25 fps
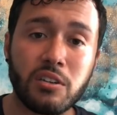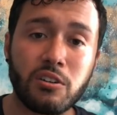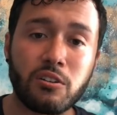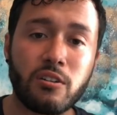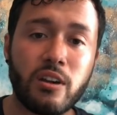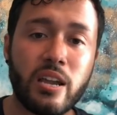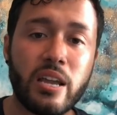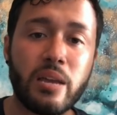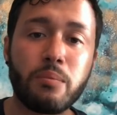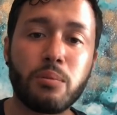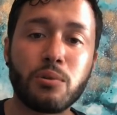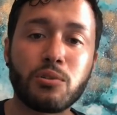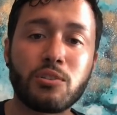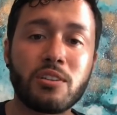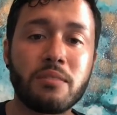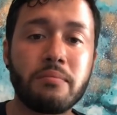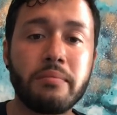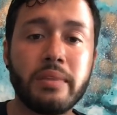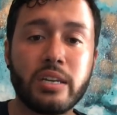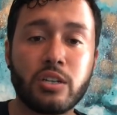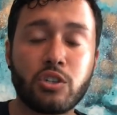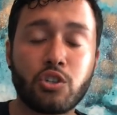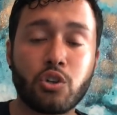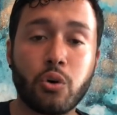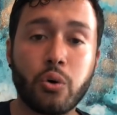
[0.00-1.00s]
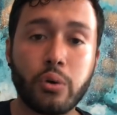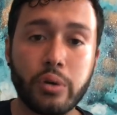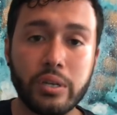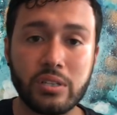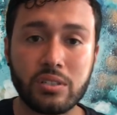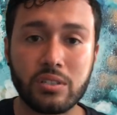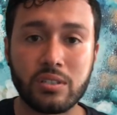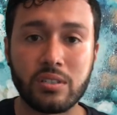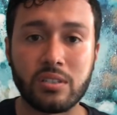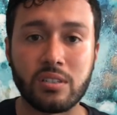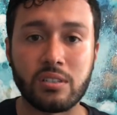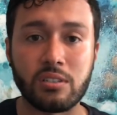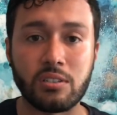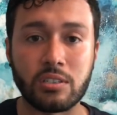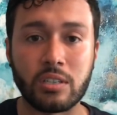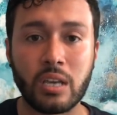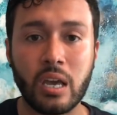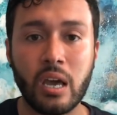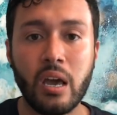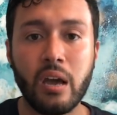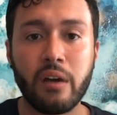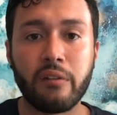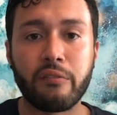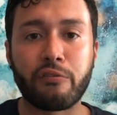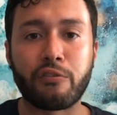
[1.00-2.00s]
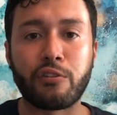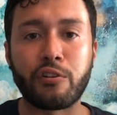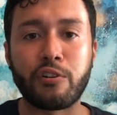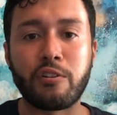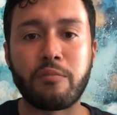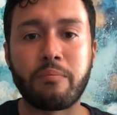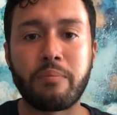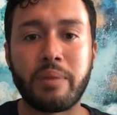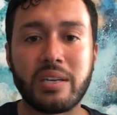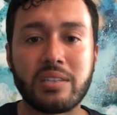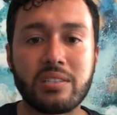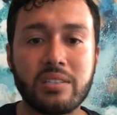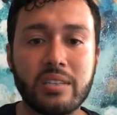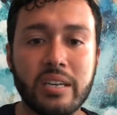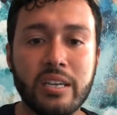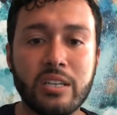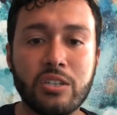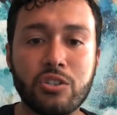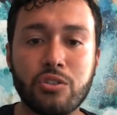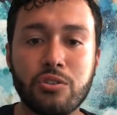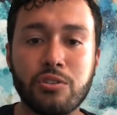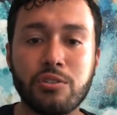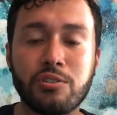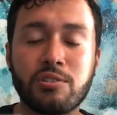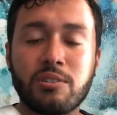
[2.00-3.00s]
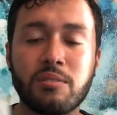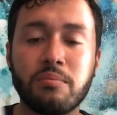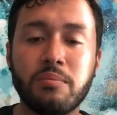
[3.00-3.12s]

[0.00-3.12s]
You're able to make choices for your best interest.